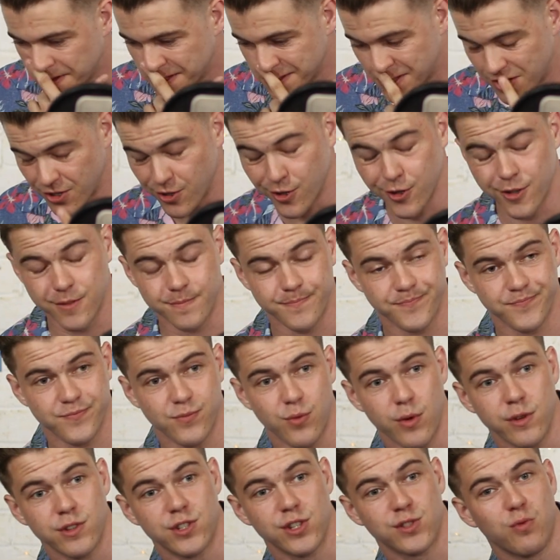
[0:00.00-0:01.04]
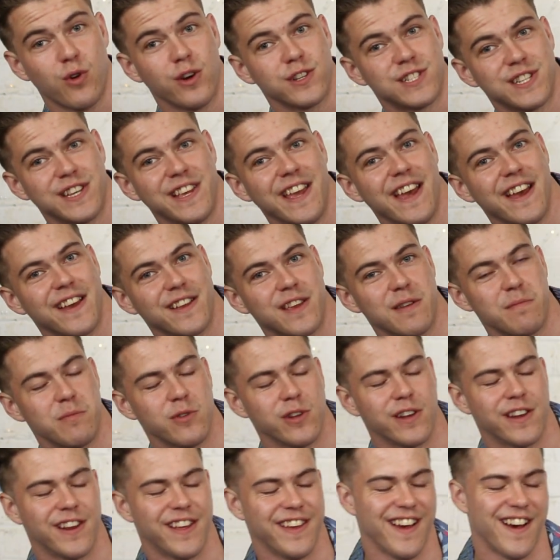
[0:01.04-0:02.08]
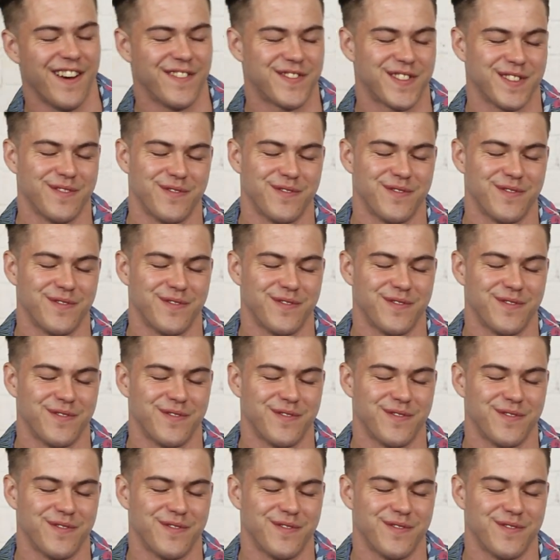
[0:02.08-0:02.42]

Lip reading: Dude, you know? We're just watching, yeah, Community after.